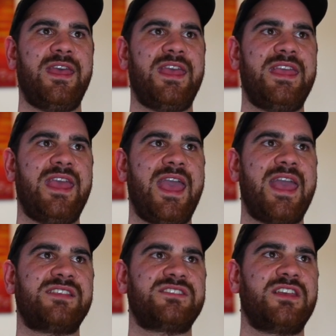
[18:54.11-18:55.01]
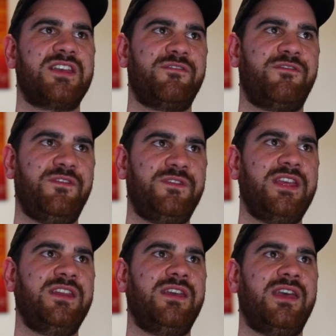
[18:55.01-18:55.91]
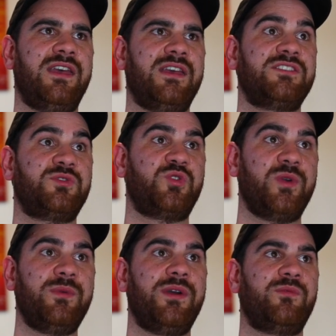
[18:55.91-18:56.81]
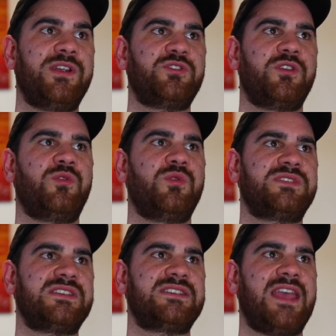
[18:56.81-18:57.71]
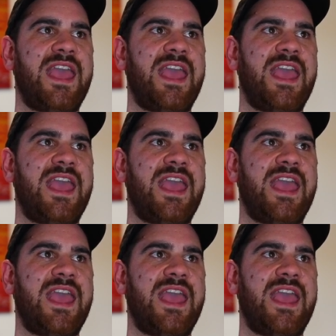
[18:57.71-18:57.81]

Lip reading: He has 21 retro courses